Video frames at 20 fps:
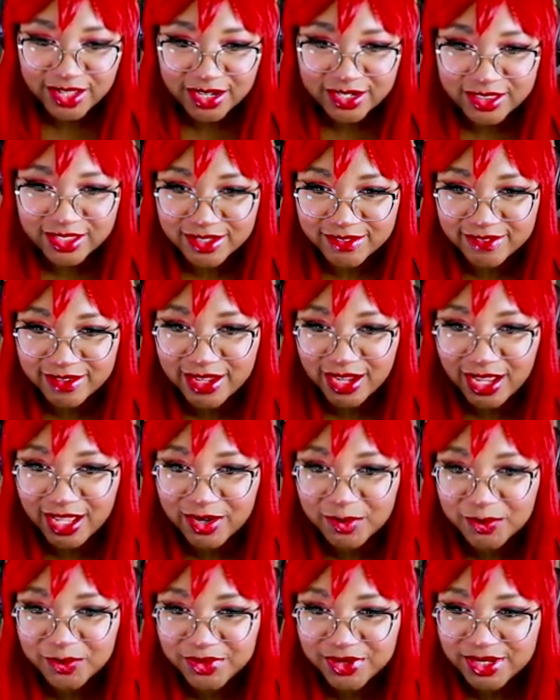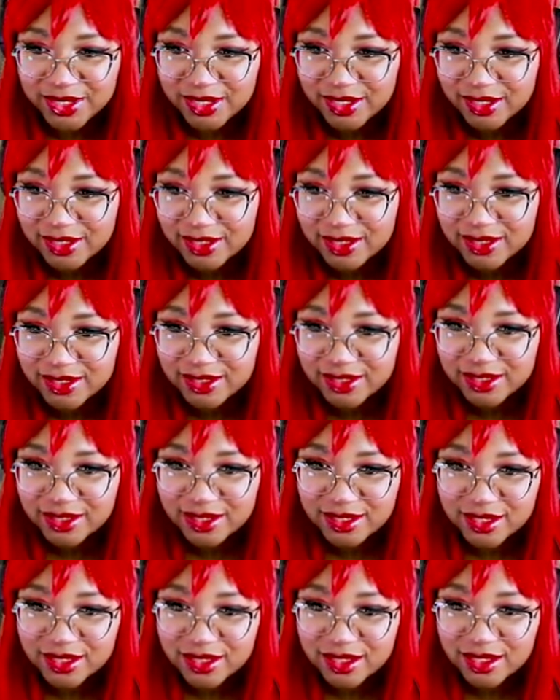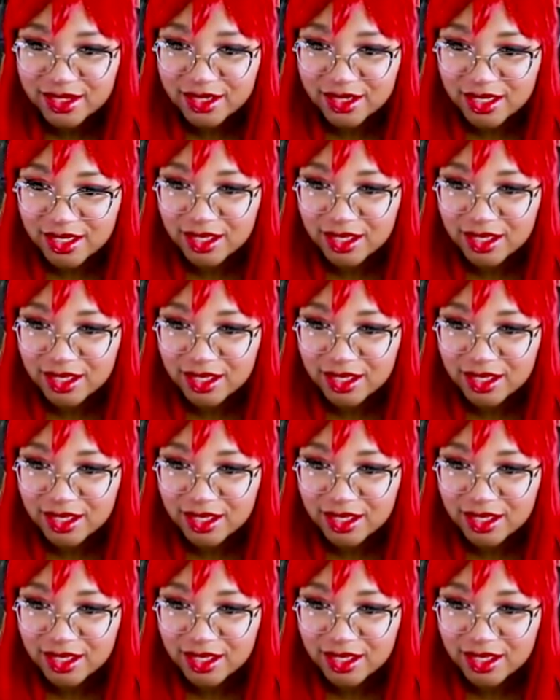like there's gotta be a